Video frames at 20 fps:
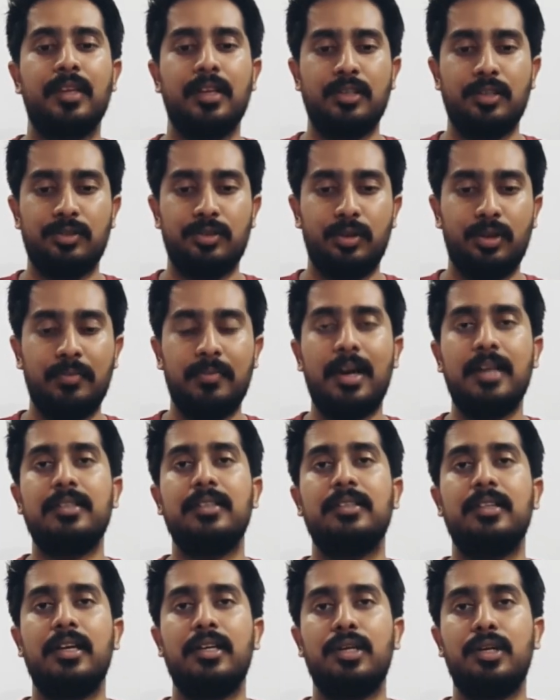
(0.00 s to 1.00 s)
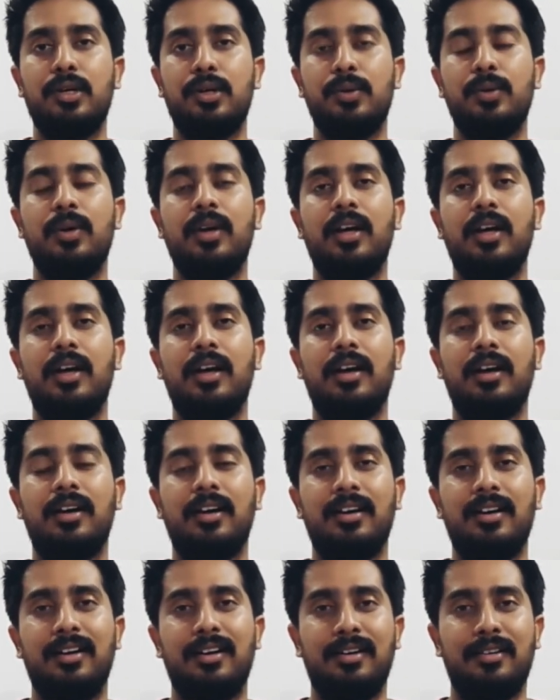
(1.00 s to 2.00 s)
So imagine that you
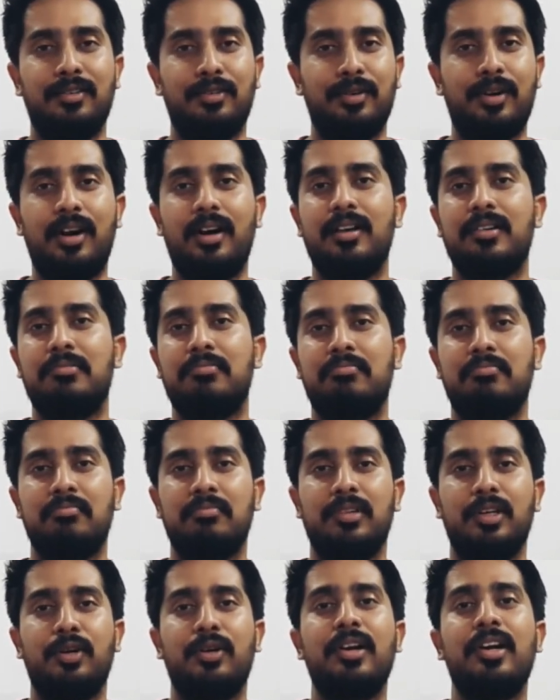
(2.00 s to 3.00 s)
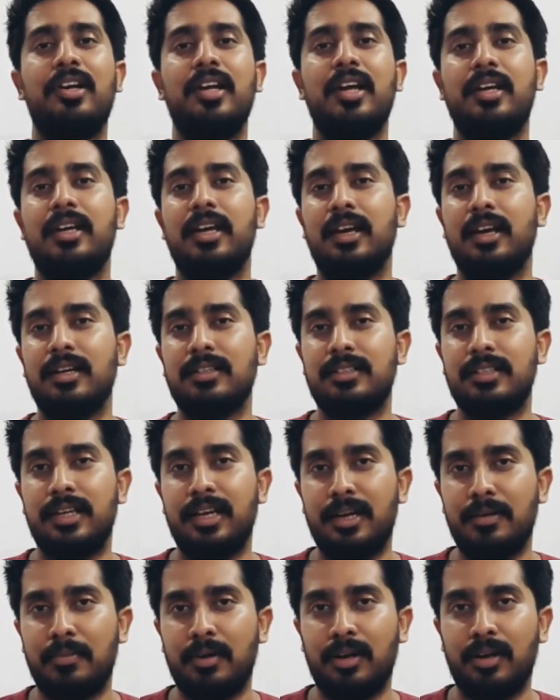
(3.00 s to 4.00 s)
are critiquing a
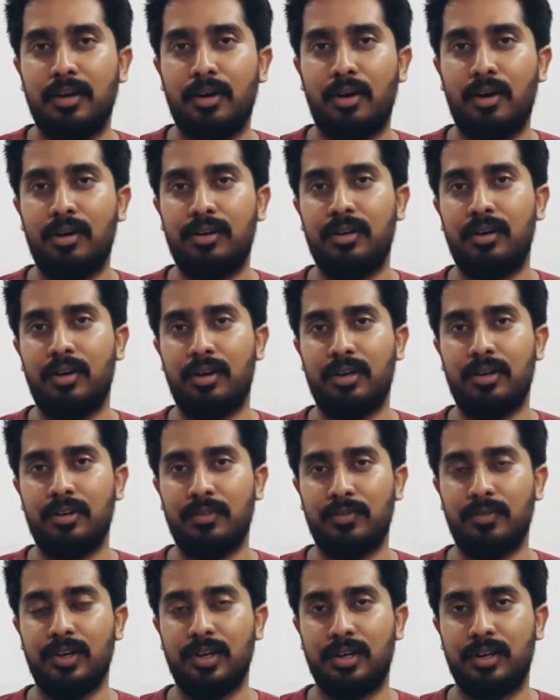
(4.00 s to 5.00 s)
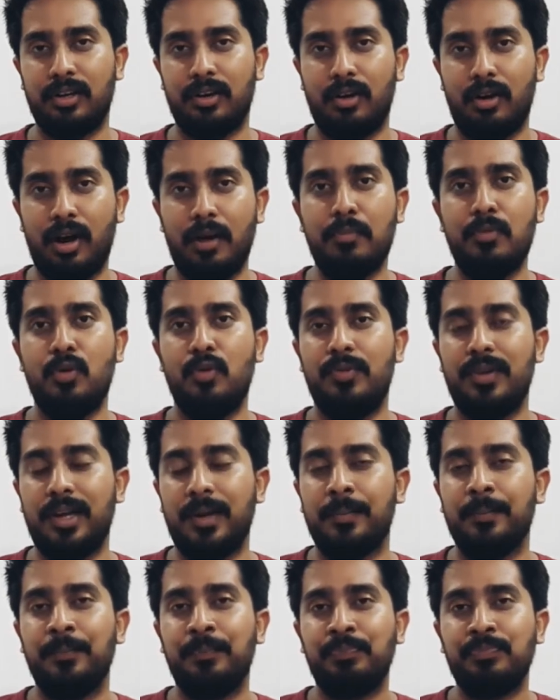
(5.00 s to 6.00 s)
cinema or a
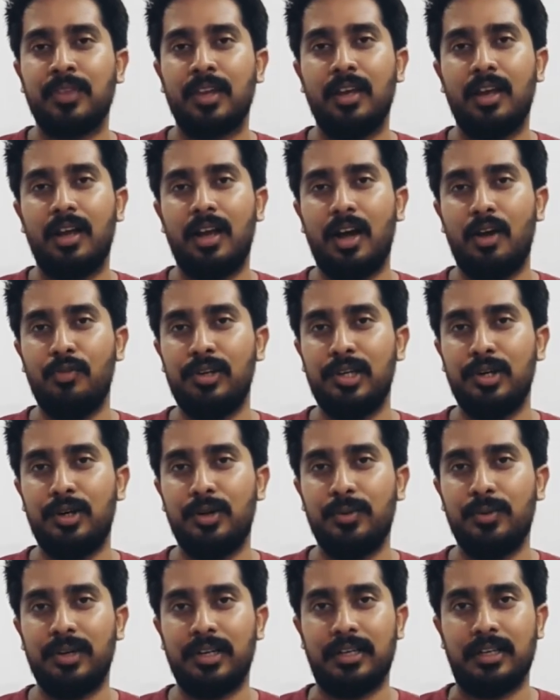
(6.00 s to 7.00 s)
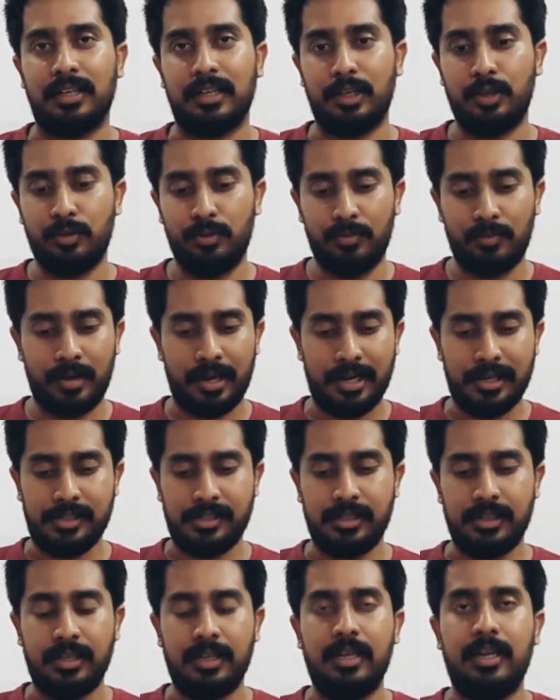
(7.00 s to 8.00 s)
movie. How will you do it? You
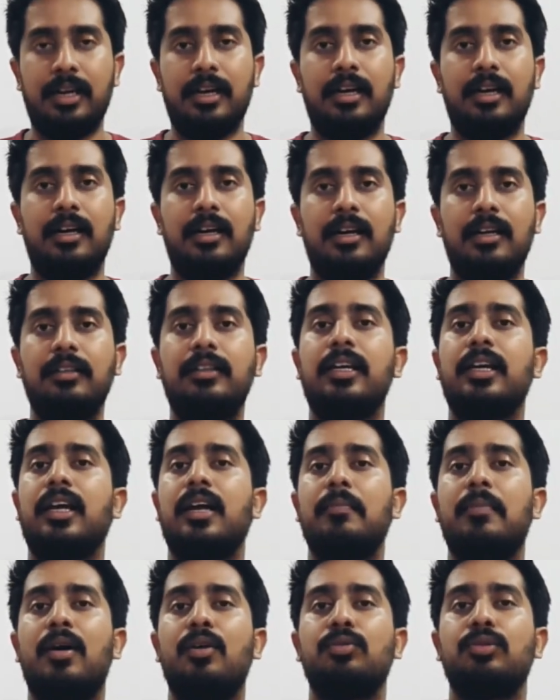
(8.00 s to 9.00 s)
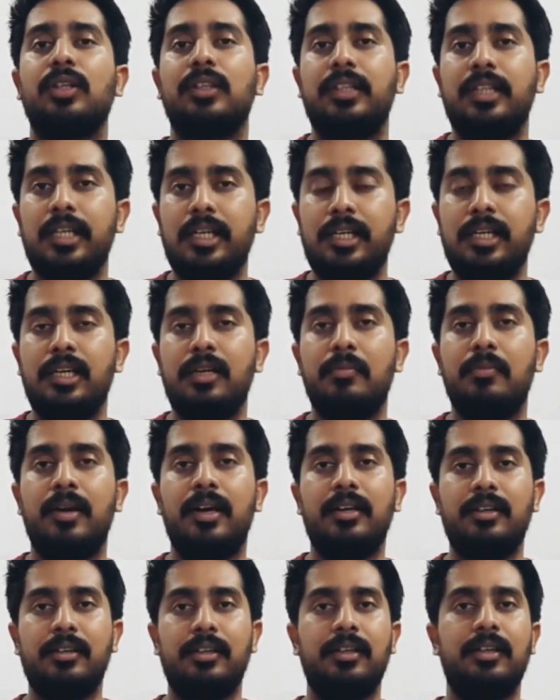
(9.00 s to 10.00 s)
might think about the theme
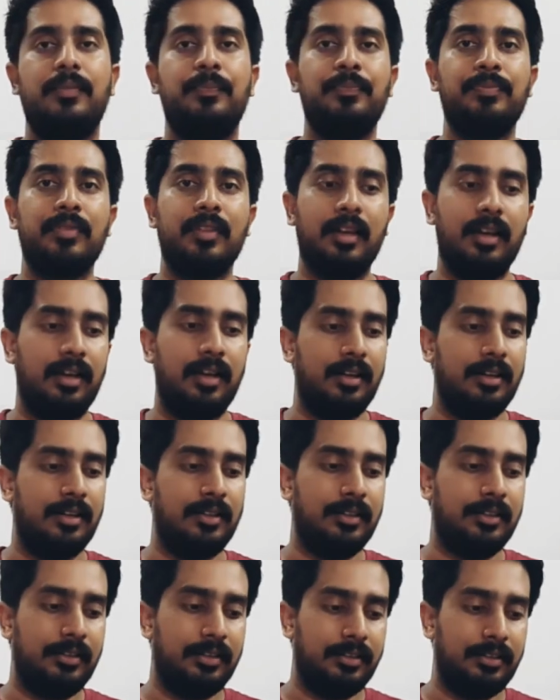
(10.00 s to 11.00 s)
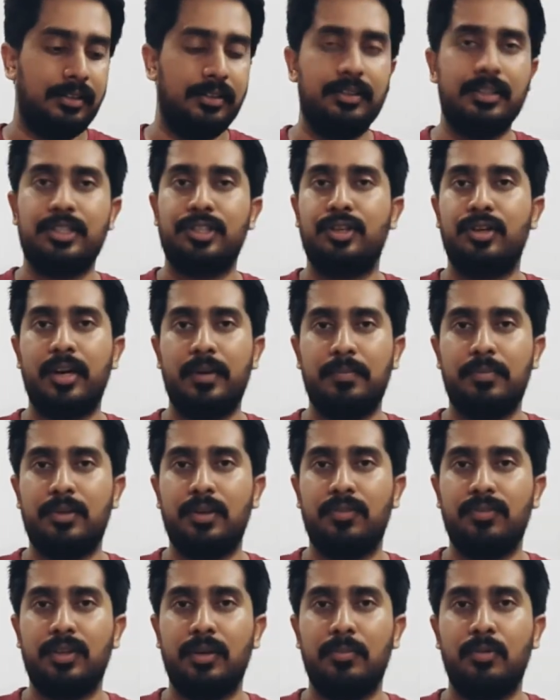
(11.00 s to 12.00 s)
and the script
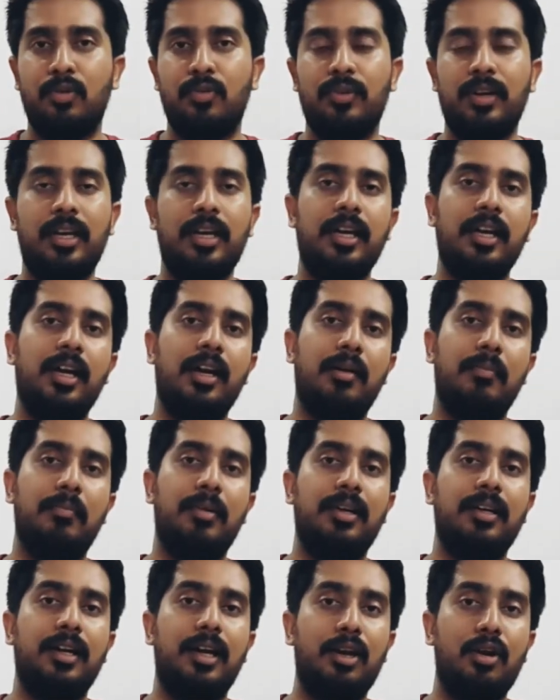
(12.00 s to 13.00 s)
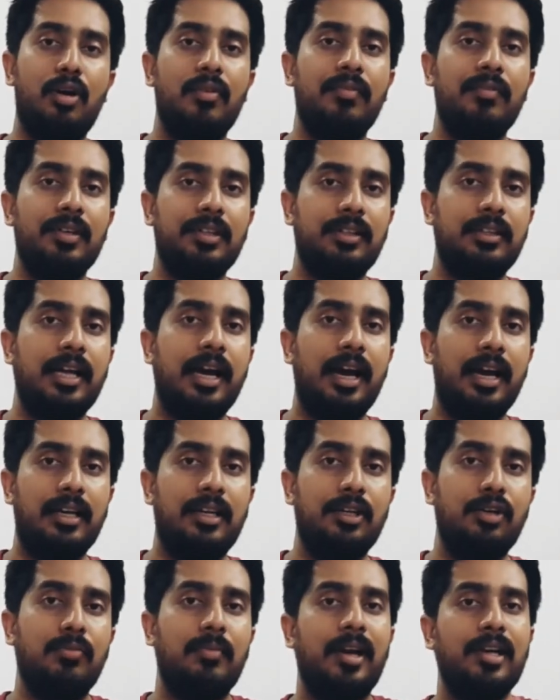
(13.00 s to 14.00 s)
of the movie, but along with
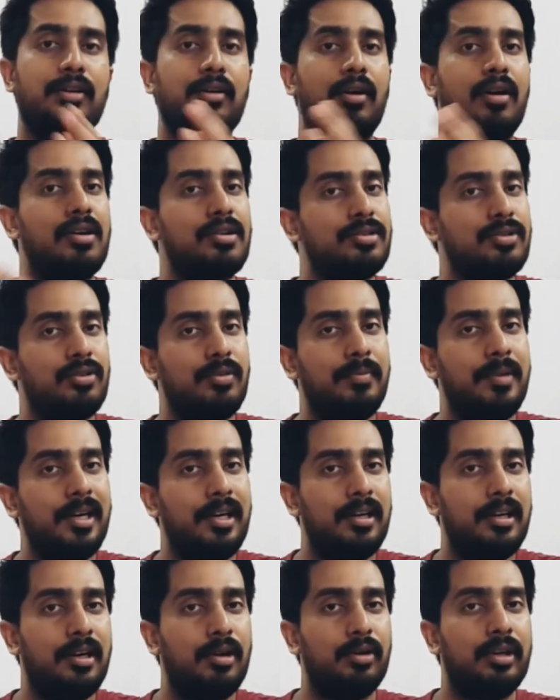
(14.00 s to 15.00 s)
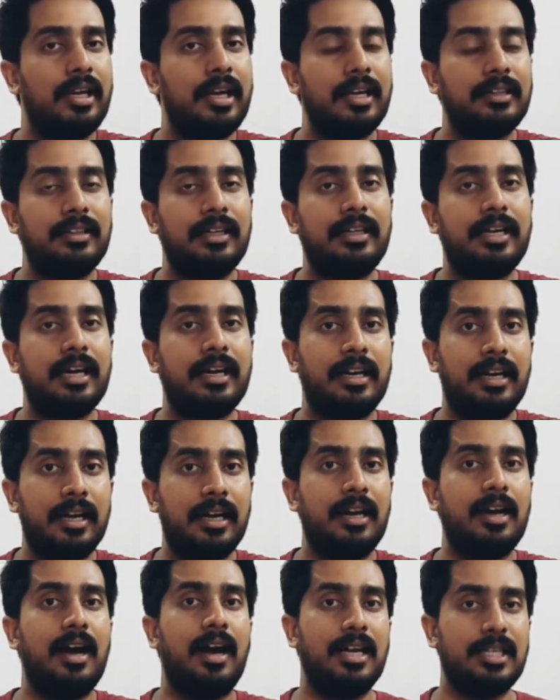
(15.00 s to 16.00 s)
that you might also be looking at the
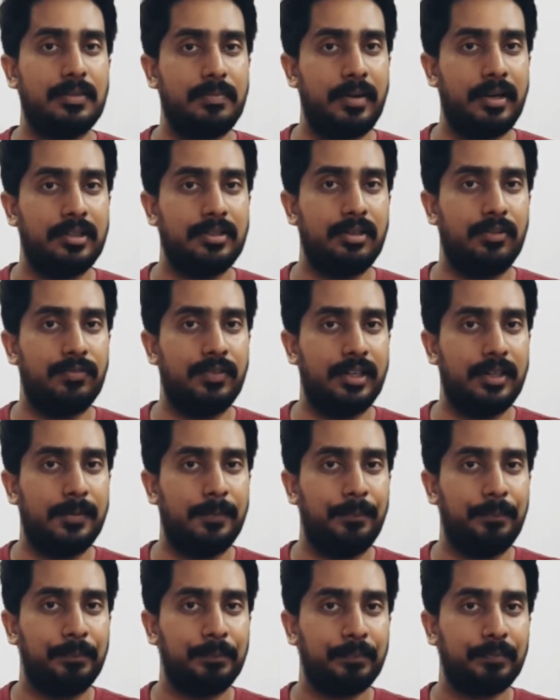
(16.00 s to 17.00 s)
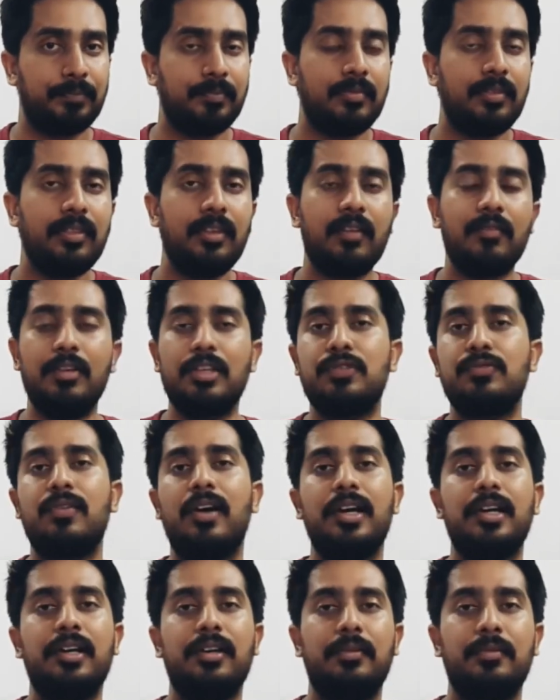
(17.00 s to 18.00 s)
technical aspects of it,
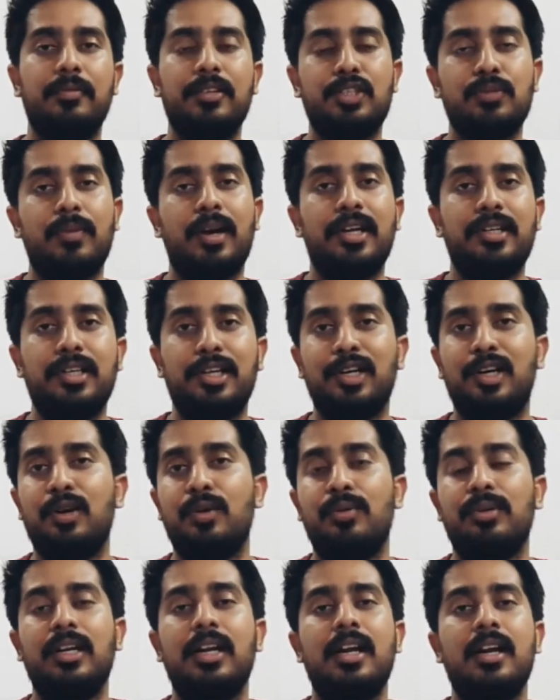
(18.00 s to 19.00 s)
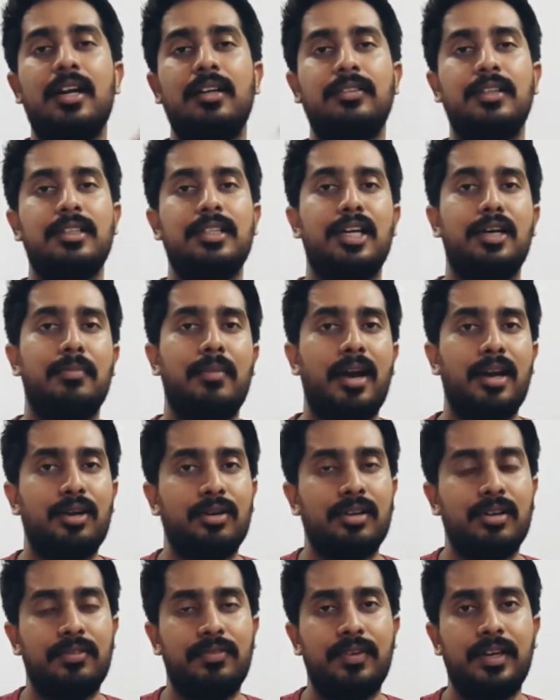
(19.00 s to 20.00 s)
which might include the
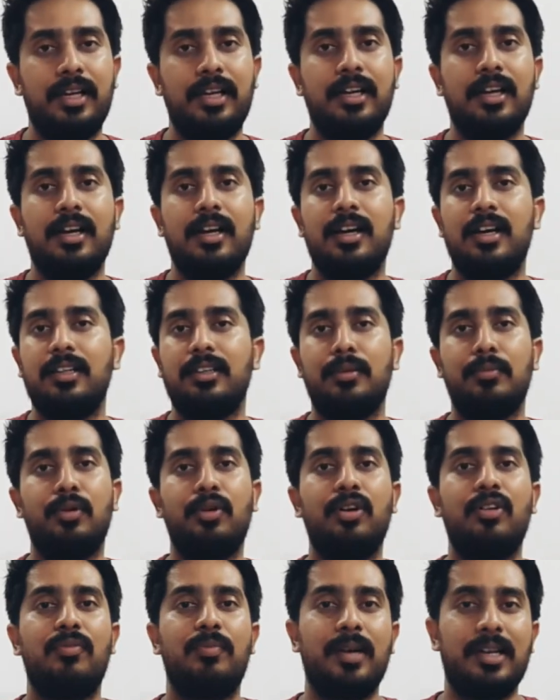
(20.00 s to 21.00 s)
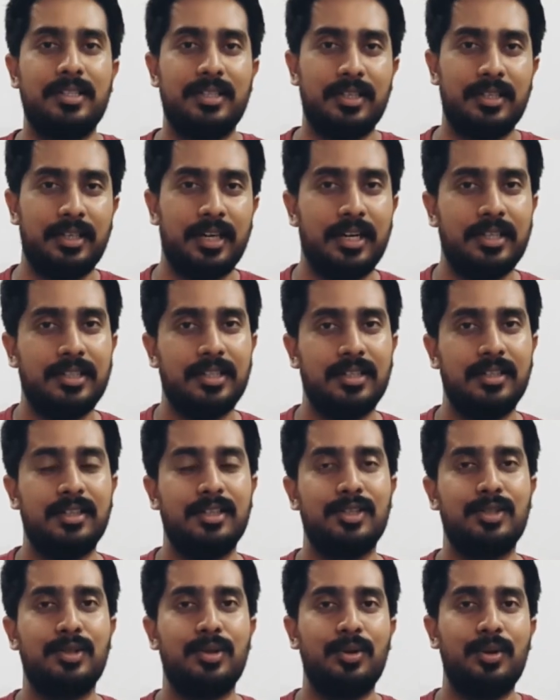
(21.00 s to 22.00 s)
cinematography, the mode of
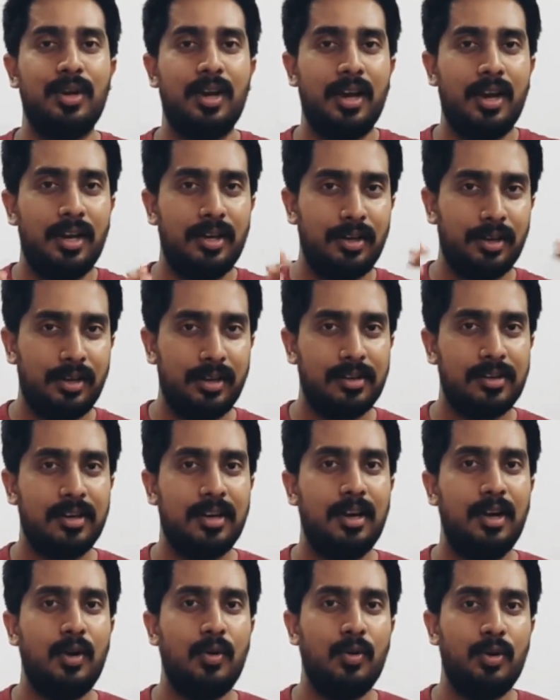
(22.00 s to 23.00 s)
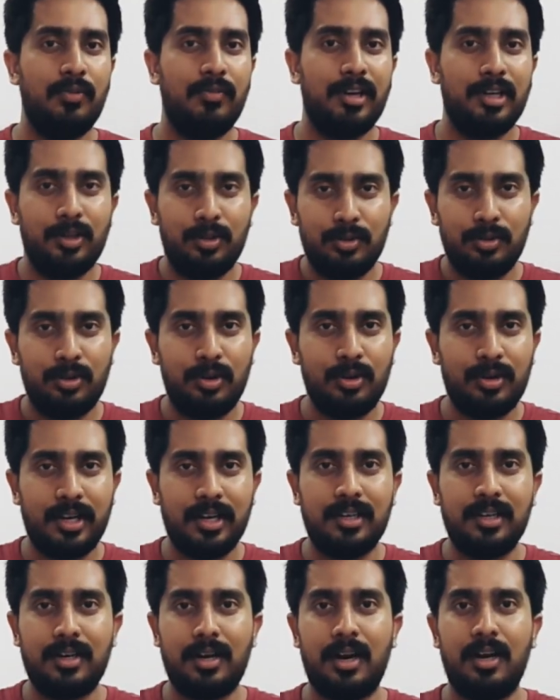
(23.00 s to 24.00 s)
presentation. So to conclude, when you look
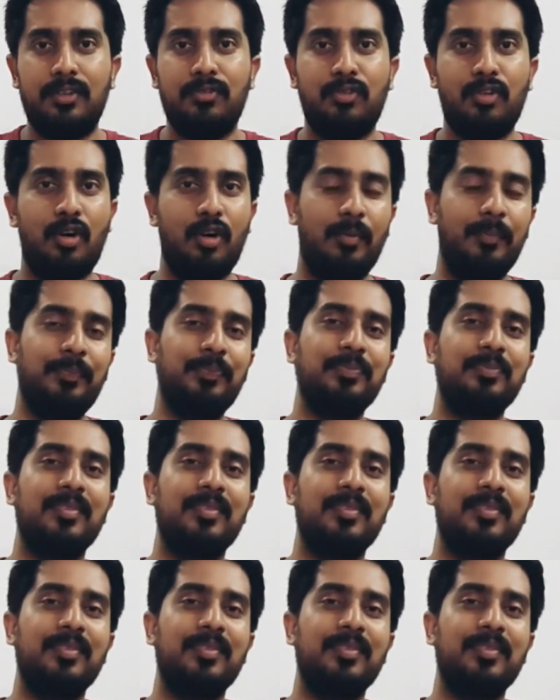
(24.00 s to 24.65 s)
at an art form,